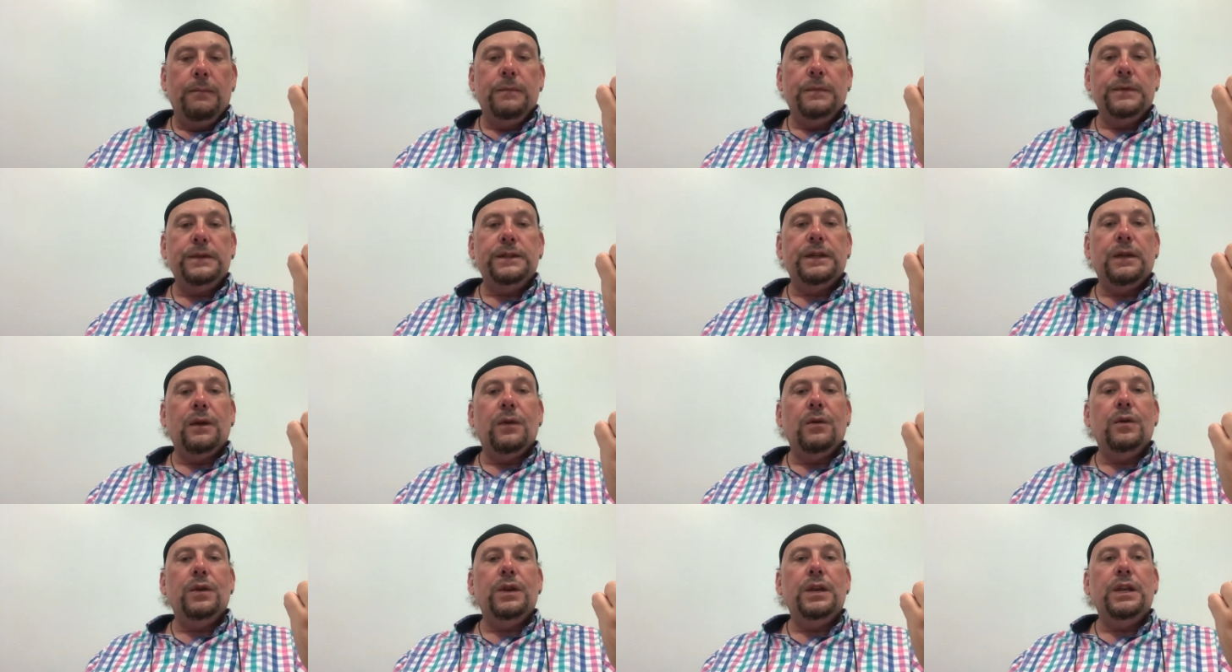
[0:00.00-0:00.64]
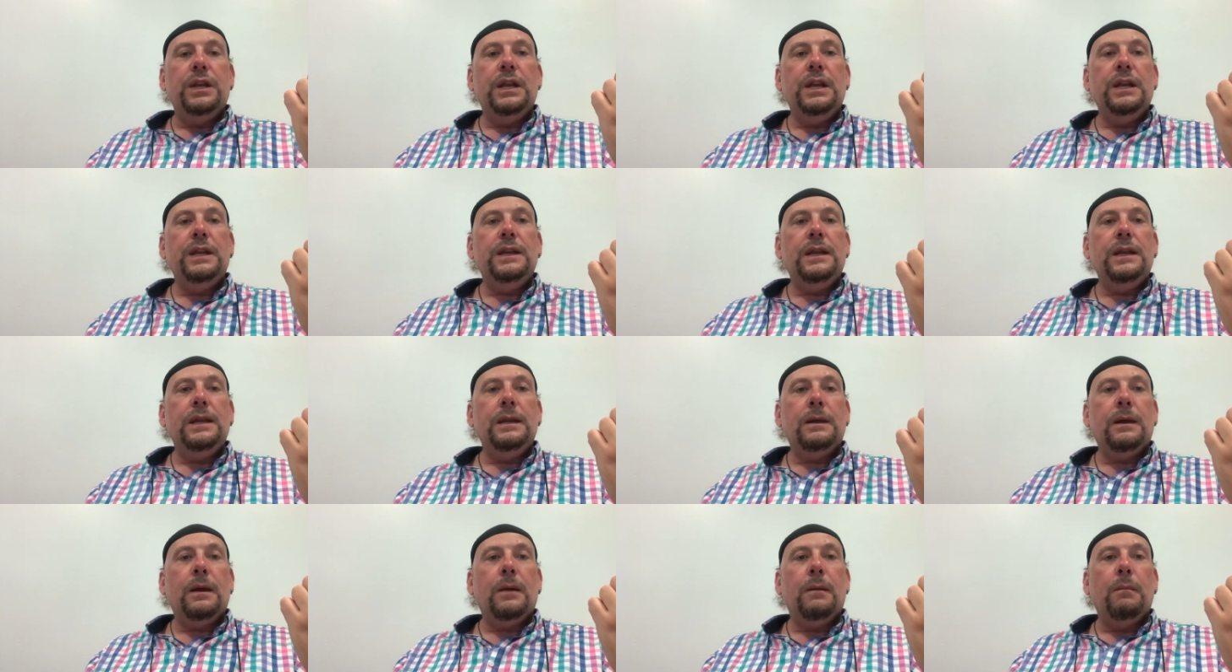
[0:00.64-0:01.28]
so
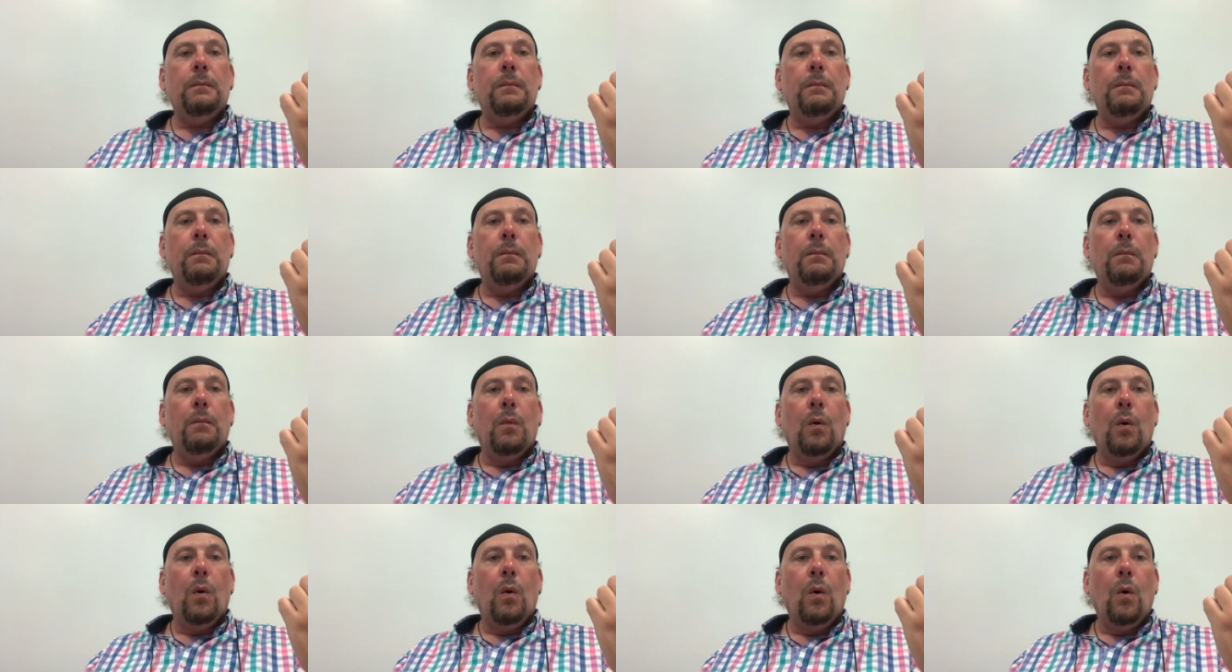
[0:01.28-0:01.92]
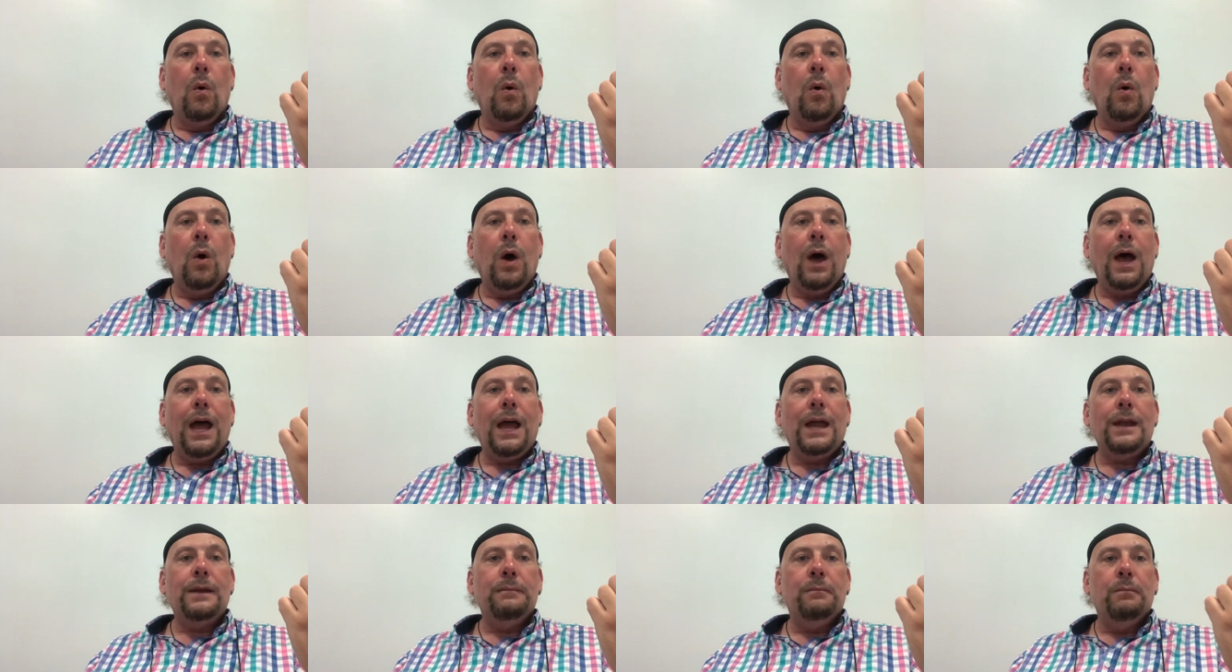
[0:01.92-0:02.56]
needing more
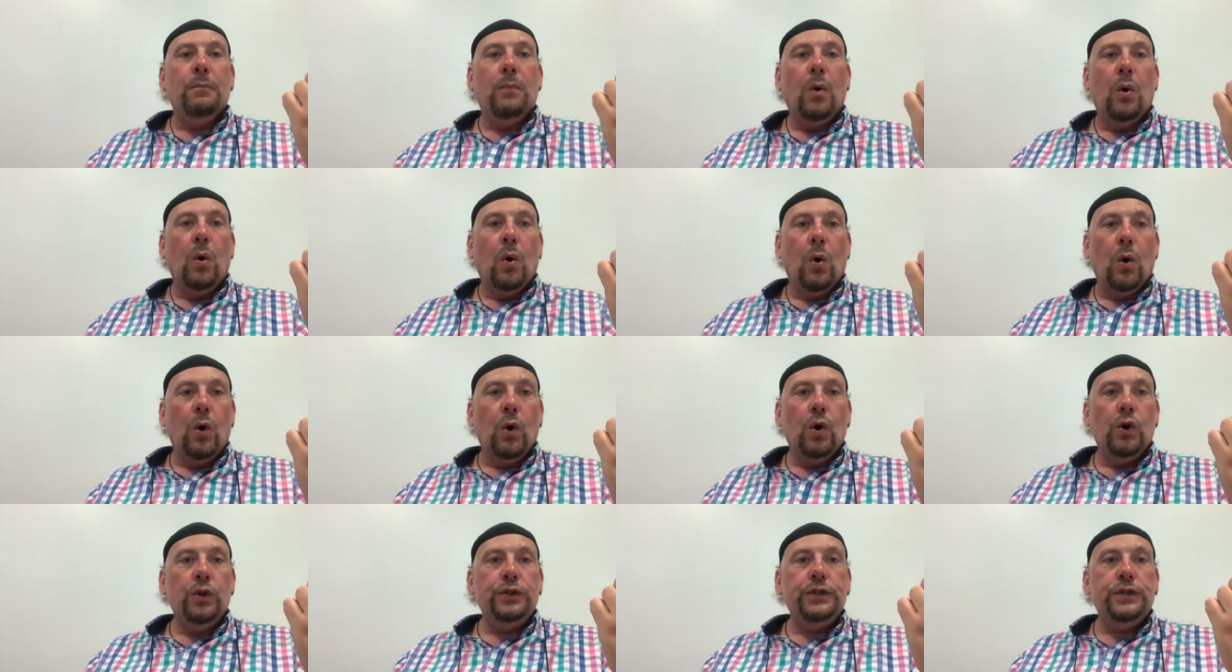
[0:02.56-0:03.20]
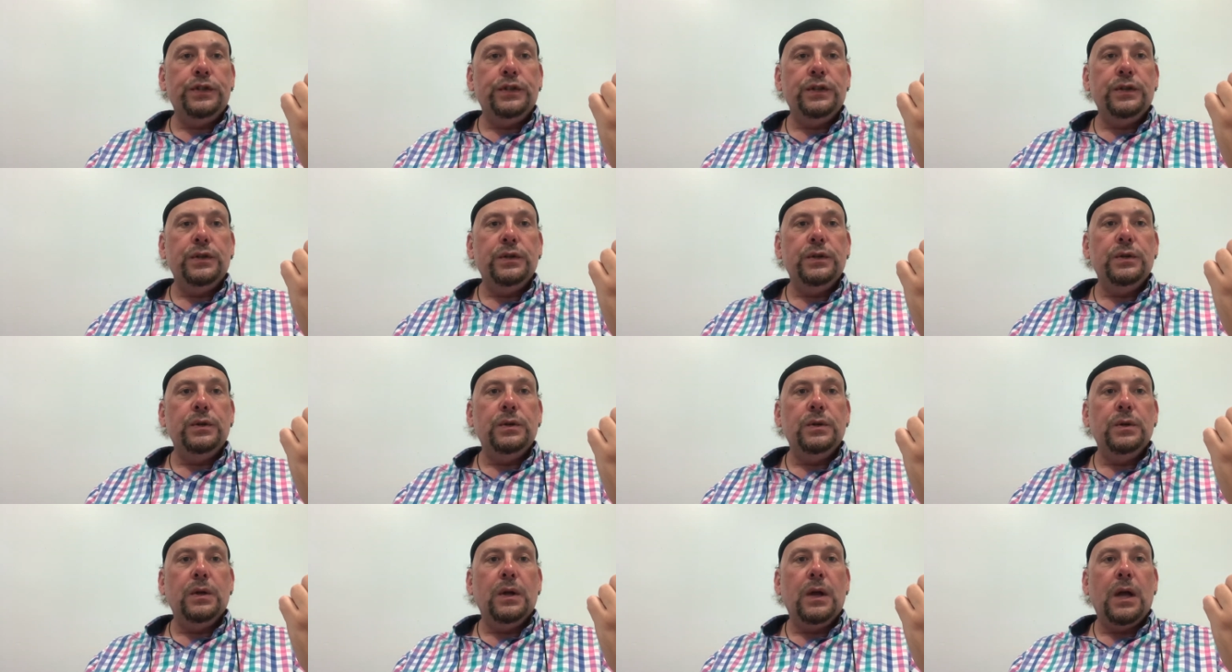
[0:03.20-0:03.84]
and more
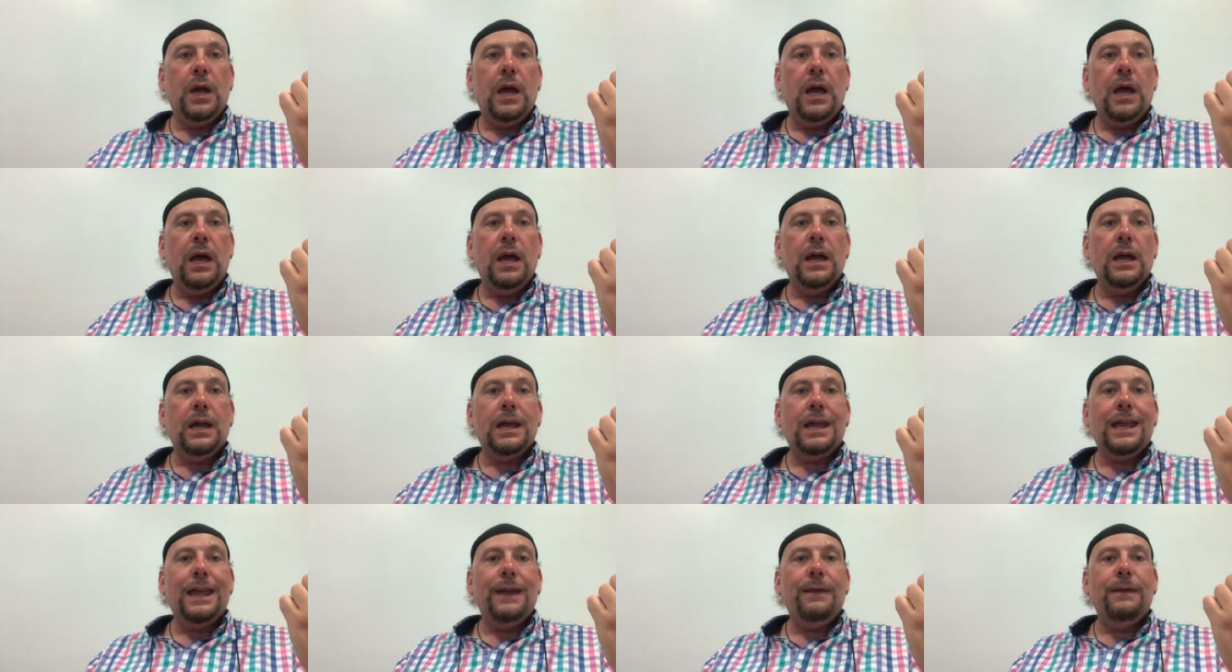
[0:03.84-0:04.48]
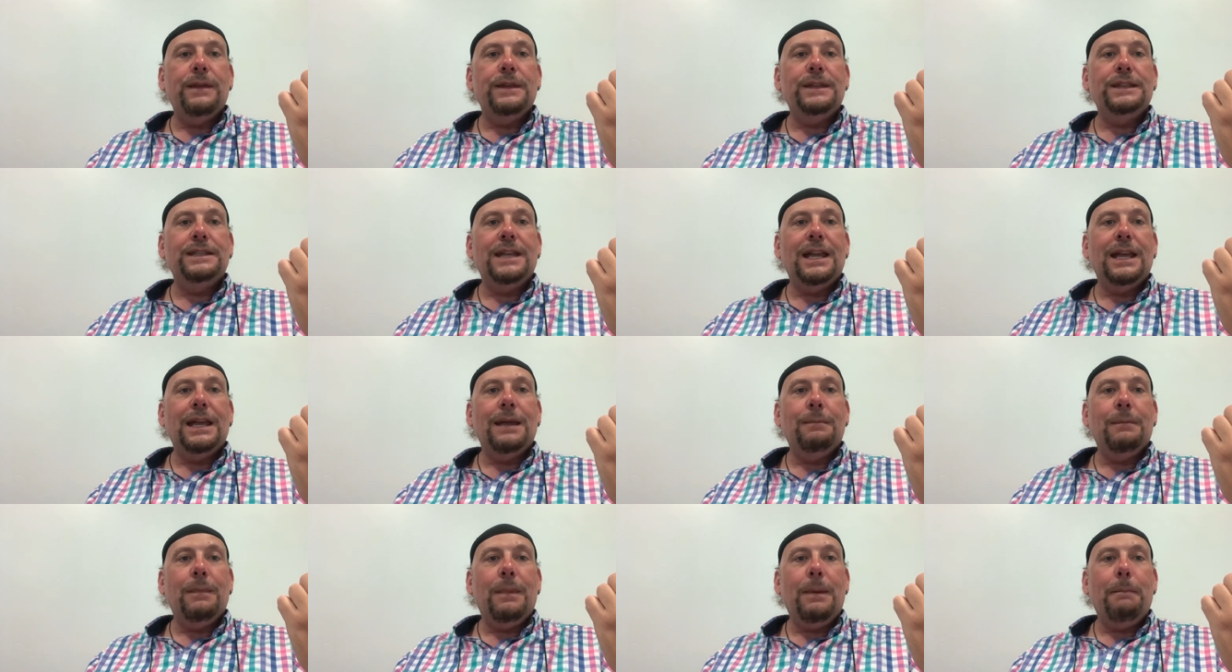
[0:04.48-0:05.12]
to get the
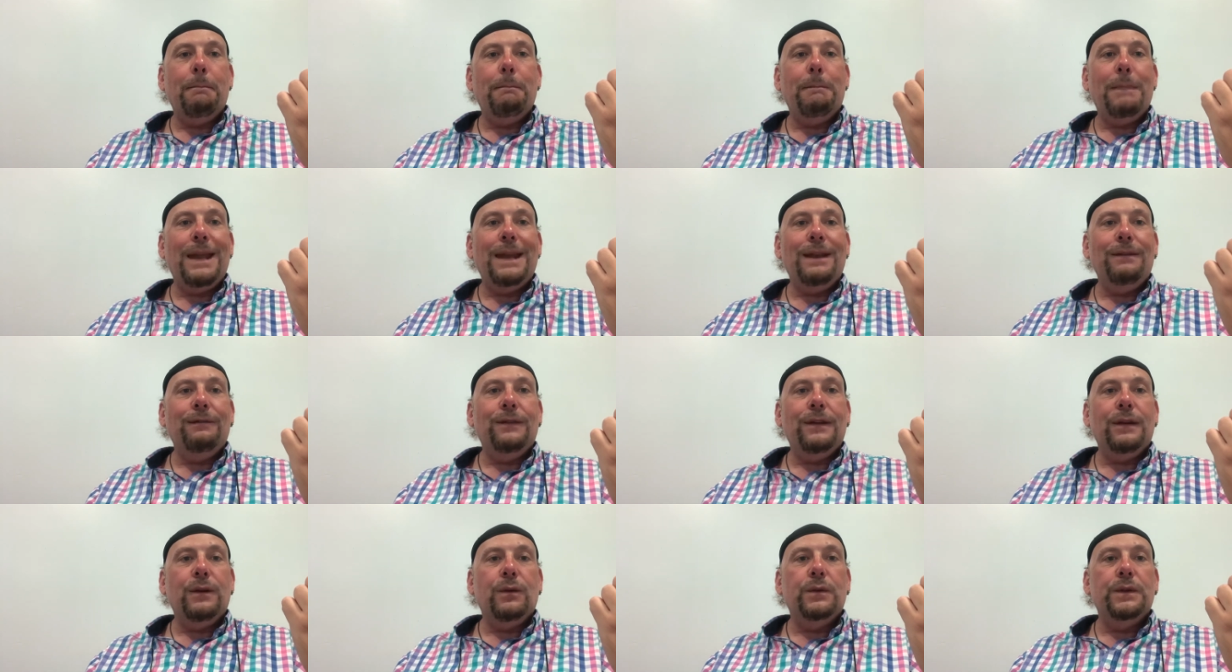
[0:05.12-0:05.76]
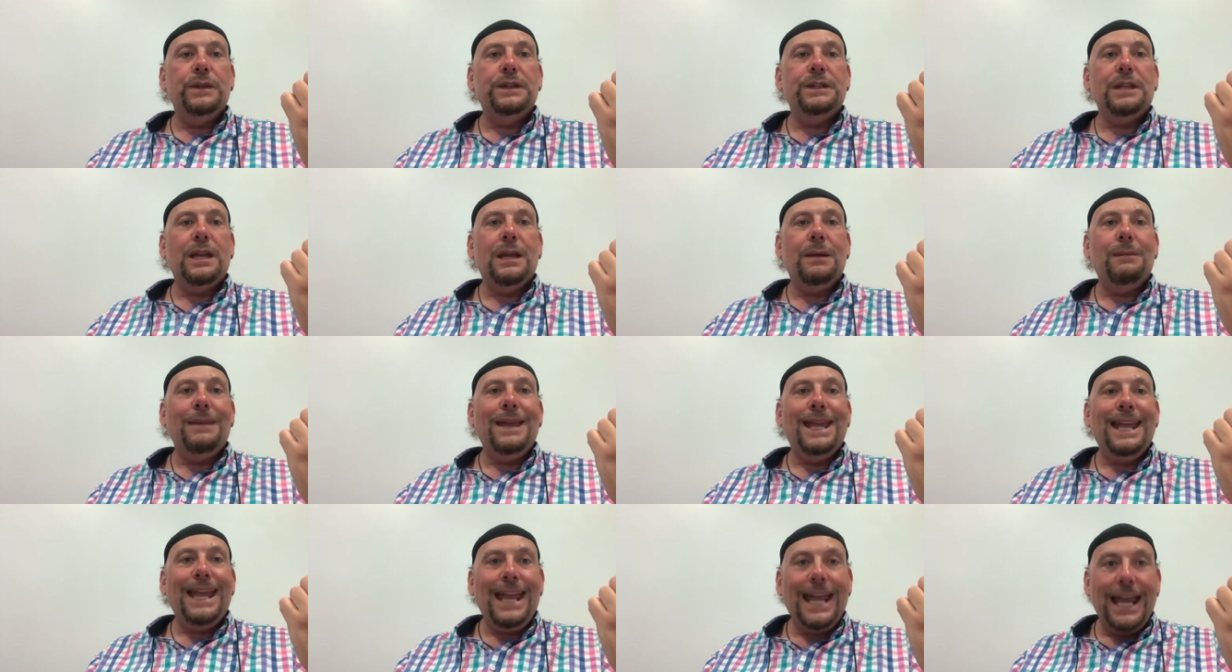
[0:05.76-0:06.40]
same benefit or the same
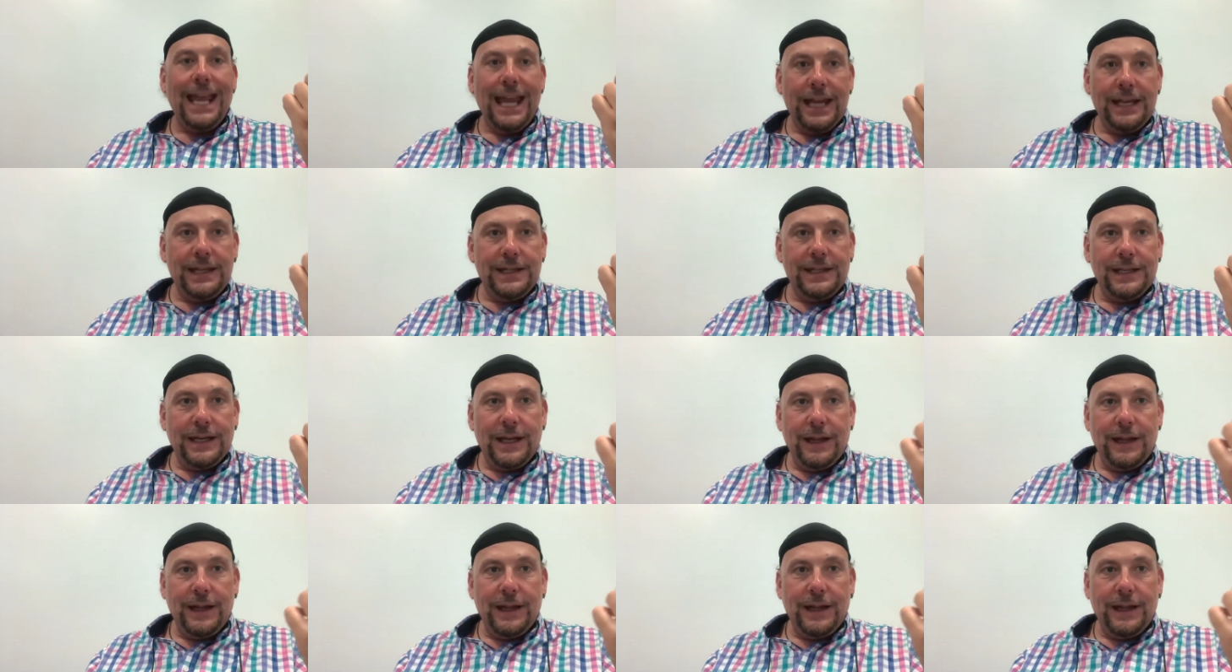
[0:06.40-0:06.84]
hit.